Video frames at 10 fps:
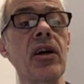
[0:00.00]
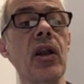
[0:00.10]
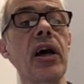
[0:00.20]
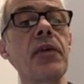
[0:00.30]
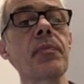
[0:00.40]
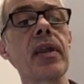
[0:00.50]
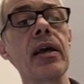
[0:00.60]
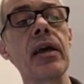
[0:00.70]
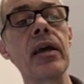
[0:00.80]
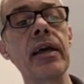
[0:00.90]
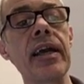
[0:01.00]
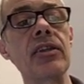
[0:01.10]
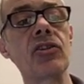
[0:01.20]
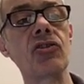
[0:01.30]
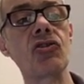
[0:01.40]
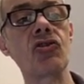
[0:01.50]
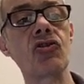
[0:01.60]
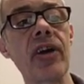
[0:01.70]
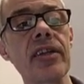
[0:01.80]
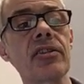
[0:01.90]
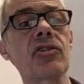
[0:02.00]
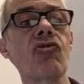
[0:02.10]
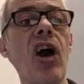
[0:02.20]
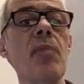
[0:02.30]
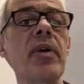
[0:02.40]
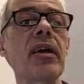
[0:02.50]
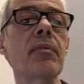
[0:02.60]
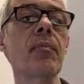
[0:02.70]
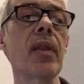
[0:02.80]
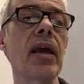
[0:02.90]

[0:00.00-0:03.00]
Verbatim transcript: coli. It's transcribing